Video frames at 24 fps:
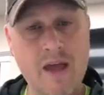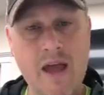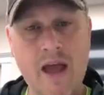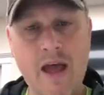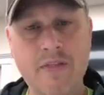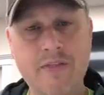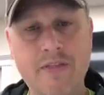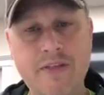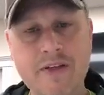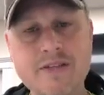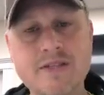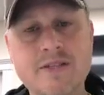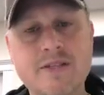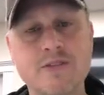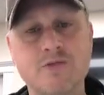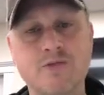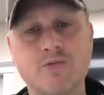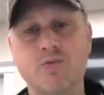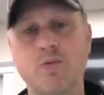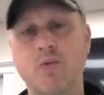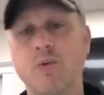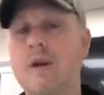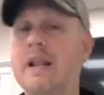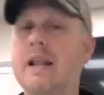And this is
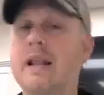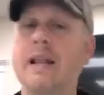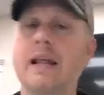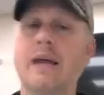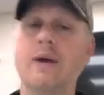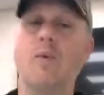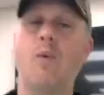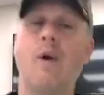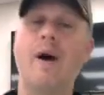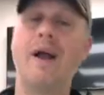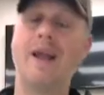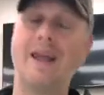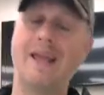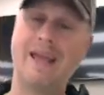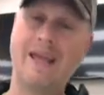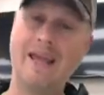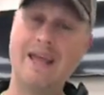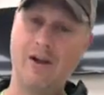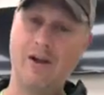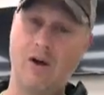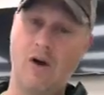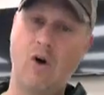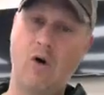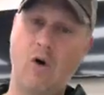really what
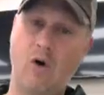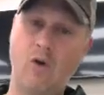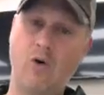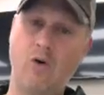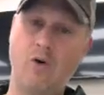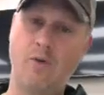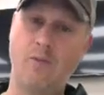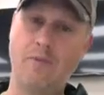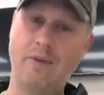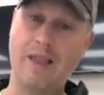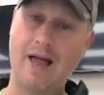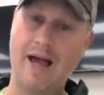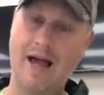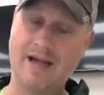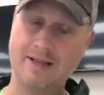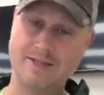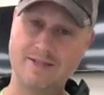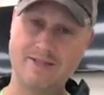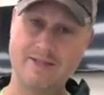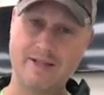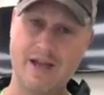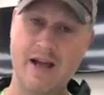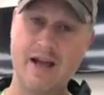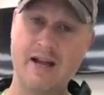hit home
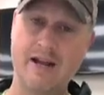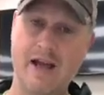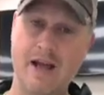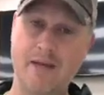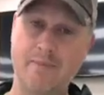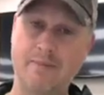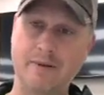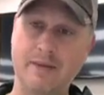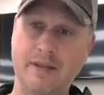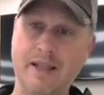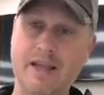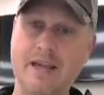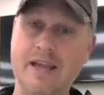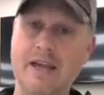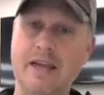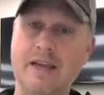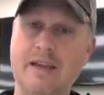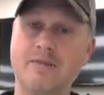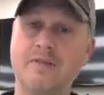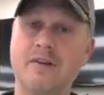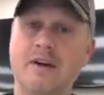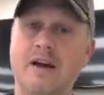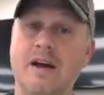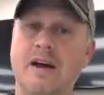last night, I
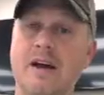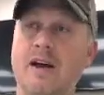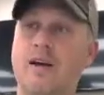believe.